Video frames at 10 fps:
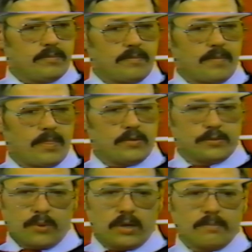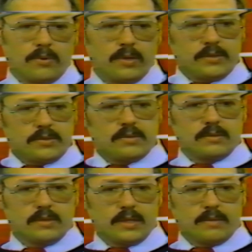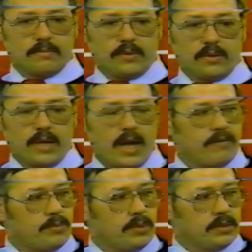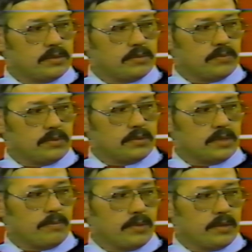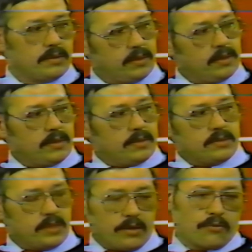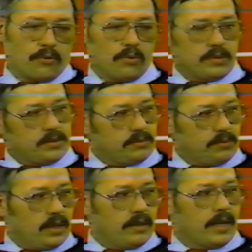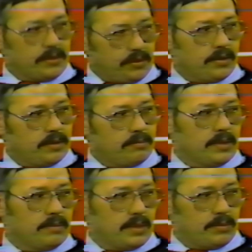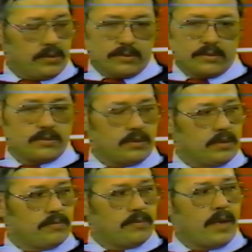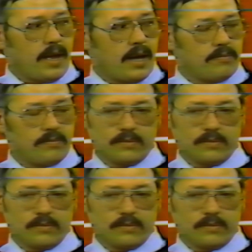There's part points, half points for some that, say, a throw wasn't really that good, but maybe it was sort of half.